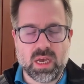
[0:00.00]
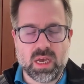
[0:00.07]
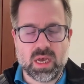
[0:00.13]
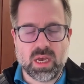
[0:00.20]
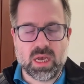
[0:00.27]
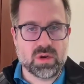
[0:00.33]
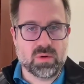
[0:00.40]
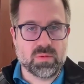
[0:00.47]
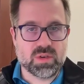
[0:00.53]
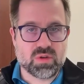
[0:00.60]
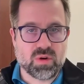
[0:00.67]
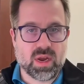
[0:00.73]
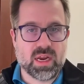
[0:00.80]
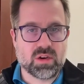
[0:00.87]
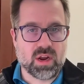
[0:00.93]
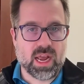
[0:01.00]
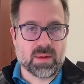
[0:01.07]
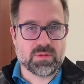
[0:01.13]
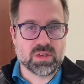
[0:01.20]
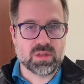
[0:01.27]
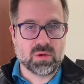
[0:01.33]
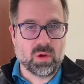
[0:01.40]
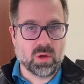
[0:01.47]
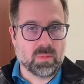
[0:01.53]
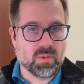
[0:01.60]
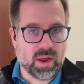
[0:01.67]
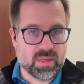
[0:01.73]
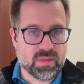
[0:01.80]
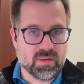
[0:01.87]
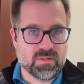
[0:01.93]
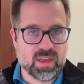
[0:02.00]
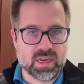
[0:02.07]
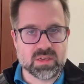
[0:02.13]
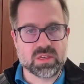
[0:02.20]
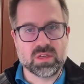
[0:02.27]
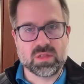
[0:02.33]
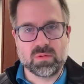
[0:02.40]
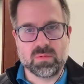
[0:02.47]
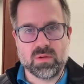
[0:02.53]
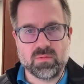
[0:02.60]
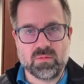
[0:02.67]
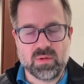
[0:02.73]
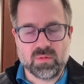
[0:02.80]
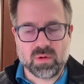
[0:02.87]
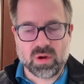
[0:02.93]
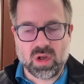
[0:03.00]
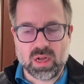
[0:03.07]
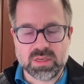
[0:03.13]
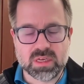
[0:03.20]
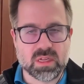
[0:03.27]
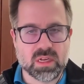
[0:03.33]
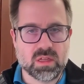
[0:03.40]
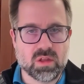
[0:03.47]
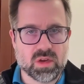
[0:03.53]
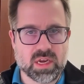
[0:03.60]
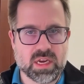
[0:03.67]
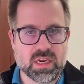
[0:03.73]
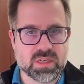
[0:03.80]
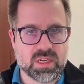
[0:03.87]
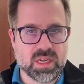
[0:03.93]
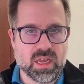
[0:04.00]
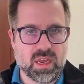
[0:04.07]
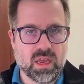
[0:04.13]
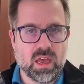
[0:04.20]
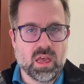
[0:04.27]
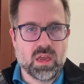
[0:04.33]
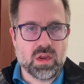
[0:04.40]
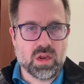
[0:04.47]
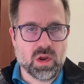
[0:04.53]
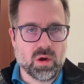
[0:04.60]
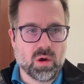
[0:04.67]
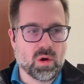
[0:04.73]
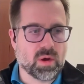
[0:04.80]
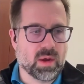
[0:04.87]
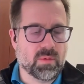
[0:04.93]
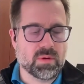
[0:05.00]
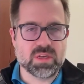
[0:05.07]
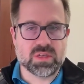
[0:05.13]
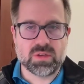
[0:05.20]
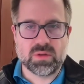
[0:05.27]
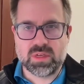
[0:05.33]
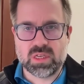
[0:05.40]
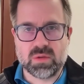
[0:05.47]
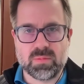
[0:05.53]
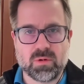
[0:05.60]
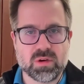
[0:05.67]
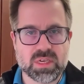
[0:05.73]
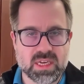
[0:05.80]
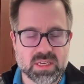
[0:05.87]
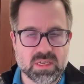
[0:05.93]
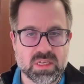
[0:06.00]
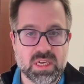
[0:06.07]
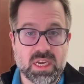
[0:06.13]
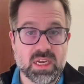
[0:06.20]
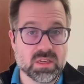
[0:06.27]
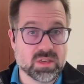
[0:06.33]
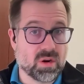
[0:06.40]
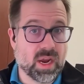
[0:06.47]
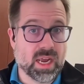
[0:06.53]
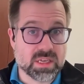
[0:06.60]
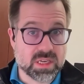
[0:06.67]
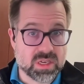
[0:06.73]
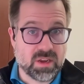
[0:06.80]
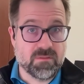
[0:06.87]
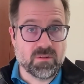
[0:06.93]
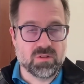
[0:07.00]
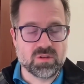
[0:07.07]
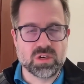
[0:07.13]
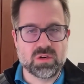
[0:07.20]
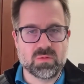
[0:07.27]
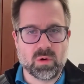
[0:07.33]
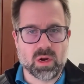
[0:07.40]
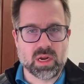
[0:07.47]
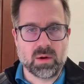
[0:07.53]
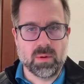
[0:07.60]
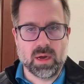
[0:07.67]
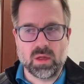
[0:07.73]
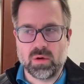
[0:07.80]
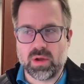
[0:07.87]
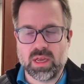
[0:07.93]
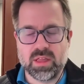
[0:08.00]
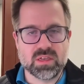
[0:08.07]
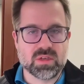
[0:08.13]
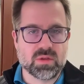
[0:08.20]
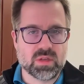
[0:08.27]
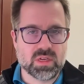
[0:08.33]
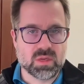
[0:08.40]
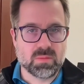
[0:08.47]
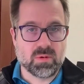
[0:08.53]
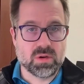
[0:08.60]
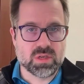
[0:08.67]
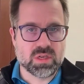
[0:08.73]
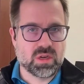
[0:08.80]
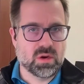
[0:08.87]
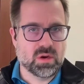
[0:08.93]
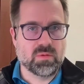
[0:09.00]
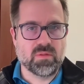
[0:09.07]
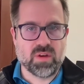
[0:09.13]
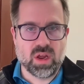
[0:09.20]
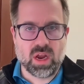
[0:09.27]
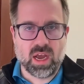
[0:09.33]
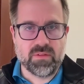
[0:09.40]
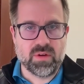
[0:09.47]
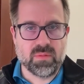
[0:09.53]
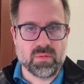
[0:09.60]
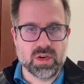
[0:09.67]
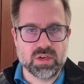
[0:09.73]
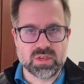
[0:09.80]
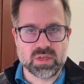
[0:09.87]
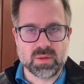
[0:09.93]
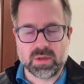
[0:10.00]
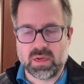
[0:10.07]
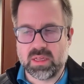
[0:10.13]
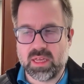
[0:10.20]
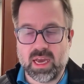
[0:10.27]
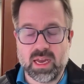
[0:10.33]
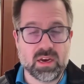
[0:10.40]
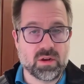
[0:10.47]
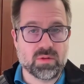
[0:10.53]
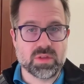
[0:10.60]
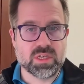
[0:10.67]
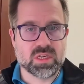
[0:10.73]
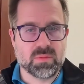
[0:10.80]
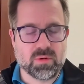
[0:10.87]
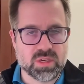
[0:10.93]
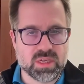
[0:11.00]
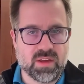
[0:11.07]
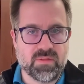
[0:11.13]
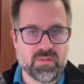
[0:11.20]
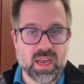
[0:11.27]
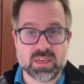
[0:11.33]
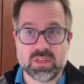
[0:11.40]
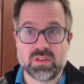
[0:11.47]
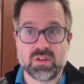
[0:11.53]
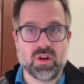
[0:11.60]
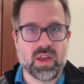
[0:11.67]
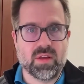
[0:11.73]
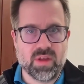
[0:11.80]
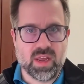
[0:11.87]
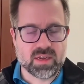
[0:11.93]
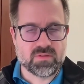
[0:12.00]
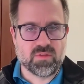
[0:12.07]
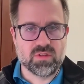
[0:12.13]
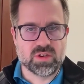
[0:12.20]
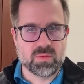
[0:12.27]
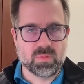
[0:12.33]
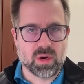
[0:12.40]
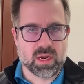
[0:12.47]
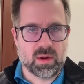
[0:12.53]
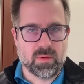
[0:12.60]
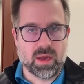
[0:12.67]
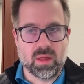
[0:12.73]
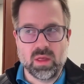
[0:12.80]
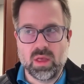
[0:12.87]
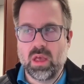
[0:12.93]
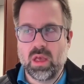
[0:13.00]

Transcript: So, you know, we try and capture the whole breadth of things, so that we're constantly looking to see, you know, okay, well, this only supports SSE. Is our SSE version working well? Okay, this only supports, you know, we've got Ivy Bridge or something like that. It only supports AVX. Is our AVX version working well?